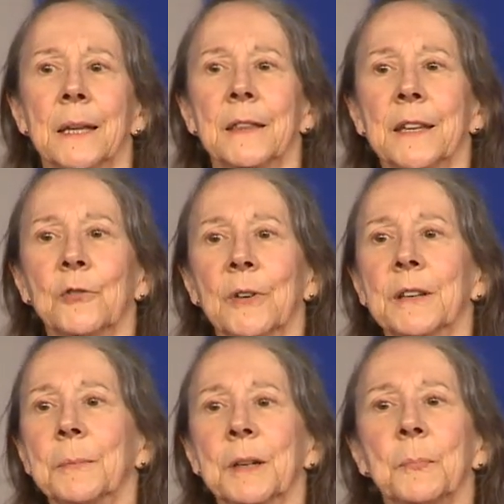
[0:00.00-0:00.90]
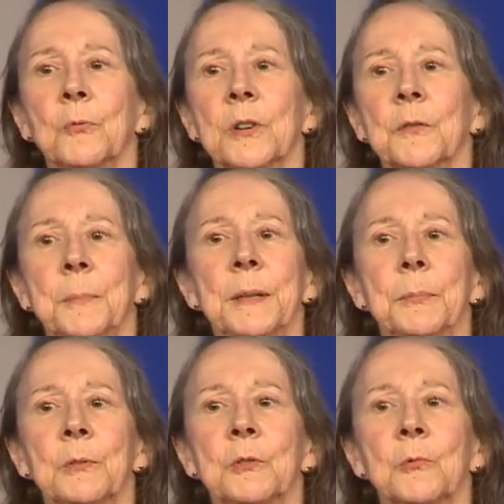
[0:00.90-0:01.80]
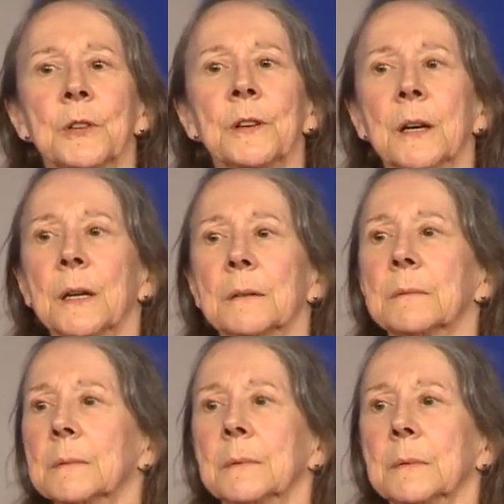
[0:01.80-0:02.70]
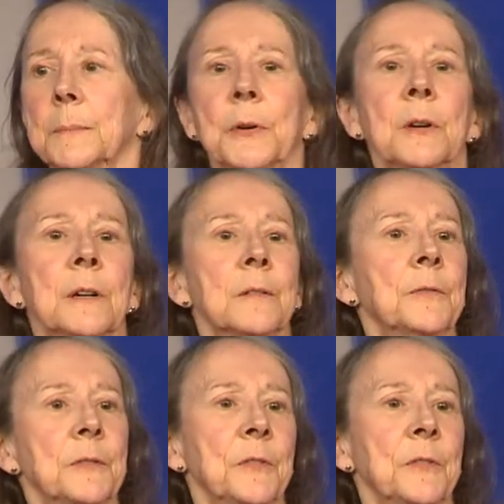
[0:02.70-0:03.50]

they tried to pick a board of people who were not part of the